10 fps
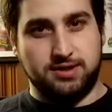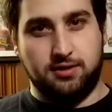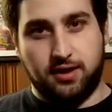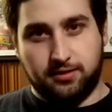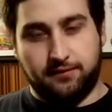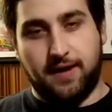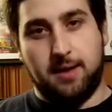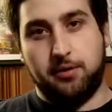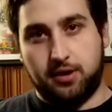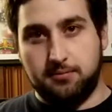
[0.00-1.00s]
like the
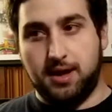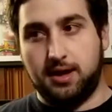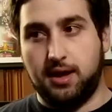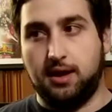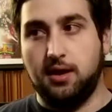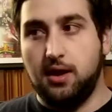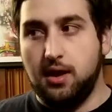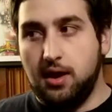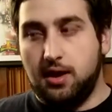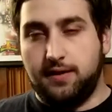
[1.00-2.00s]
fabric and making
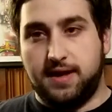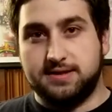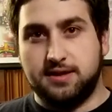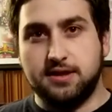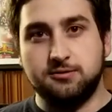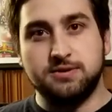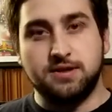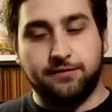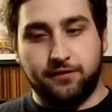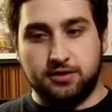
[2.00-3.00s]
things. And this was
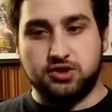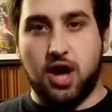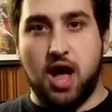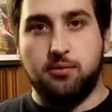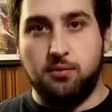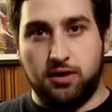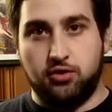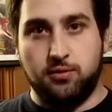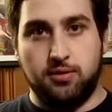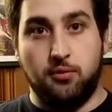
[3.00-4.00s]
the first hawk we went
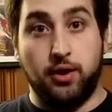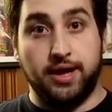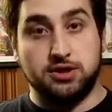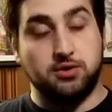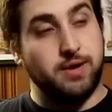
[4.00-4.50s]
to in the morning, so we